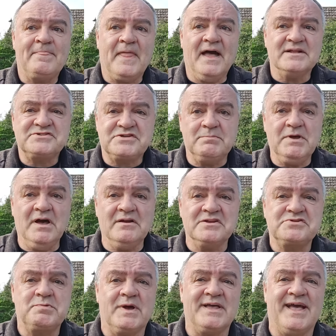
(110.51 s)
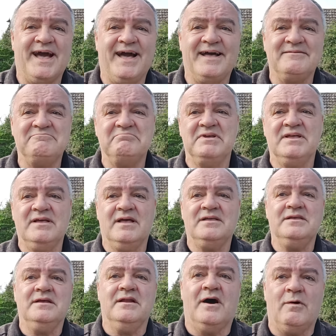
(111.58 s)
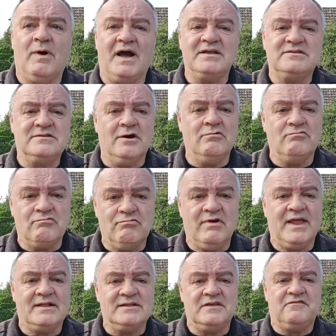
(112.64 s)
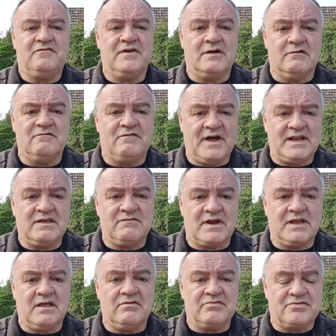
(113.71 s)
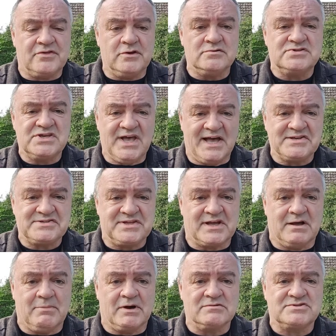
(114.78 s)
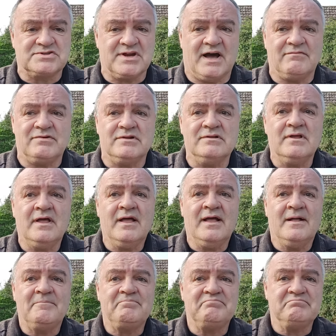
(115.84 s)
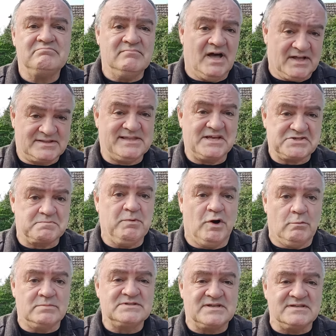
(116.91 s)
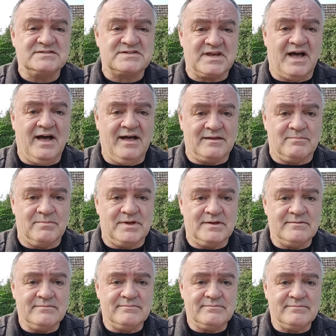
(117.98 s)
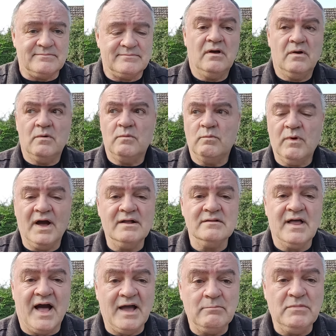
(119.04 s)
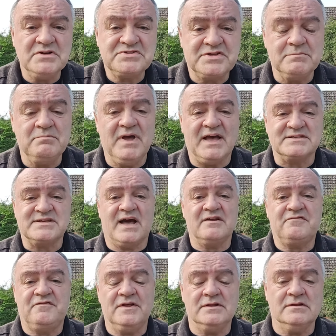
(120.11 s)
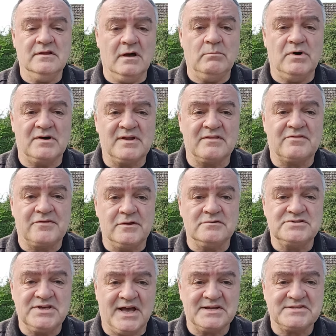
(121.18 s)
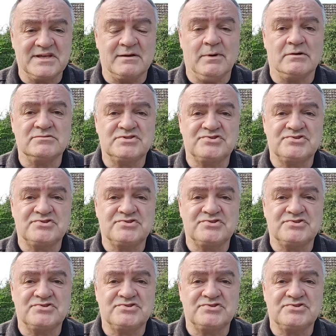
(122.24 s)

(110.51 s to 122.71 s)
And to be honest with you, you know, I don't really feel very, very enthusiastic about travel at this moment in time. Well, I must admit, I'd feel a lot more enthusiastic about